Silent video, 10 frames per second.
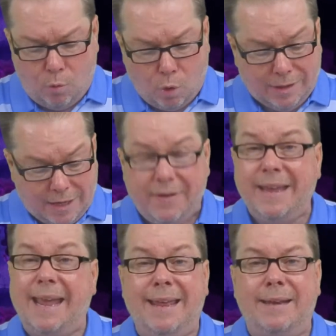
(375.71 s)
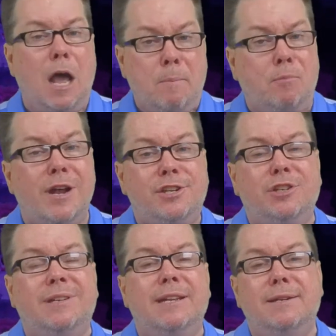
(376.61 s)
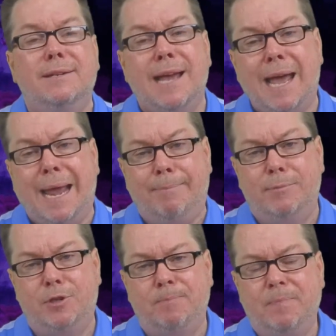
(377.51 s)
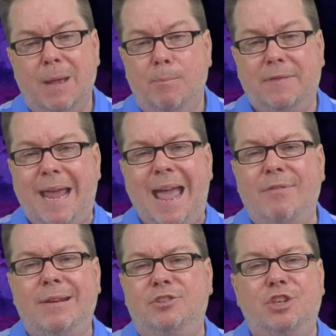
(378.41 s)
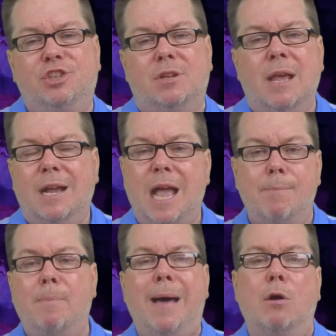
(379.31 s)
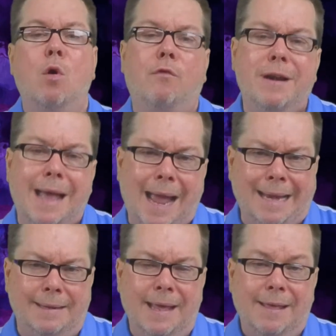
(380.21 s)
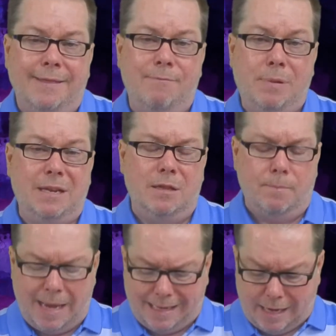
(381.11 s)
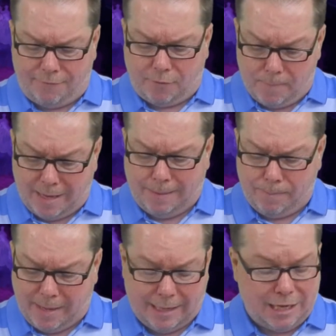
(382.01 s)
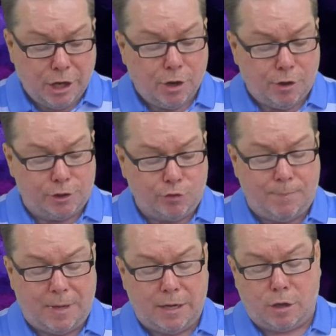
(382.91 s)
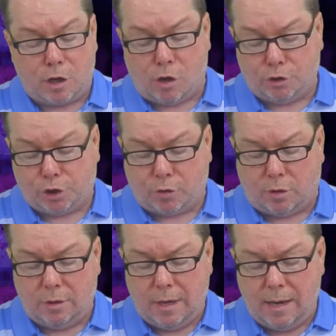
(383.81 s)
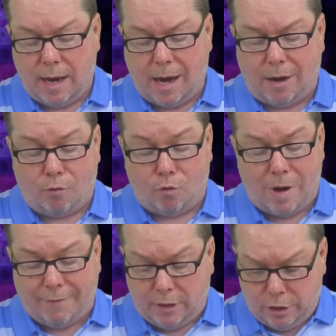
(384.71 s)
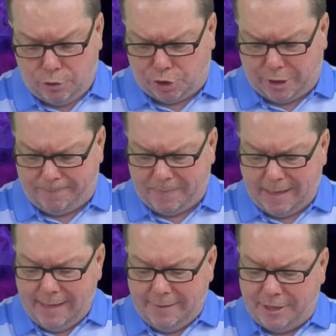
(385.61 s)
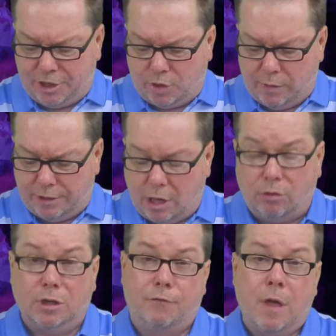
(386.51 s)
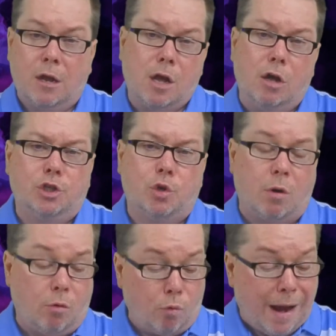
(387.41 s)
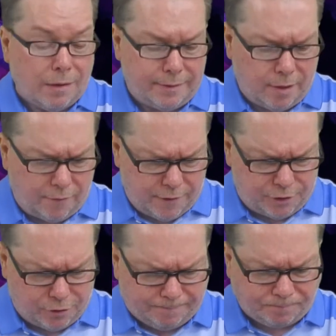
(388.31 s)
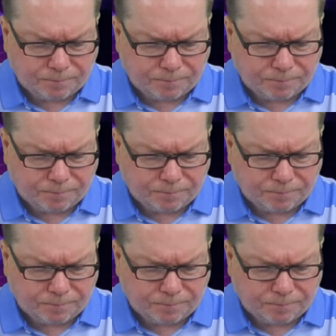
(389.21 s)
We're living in unprecedented times, but they haven't just come about overnight. They've been in the making for many, many years. We've been in a cultural uh, revolution that's a result of cultural relativism.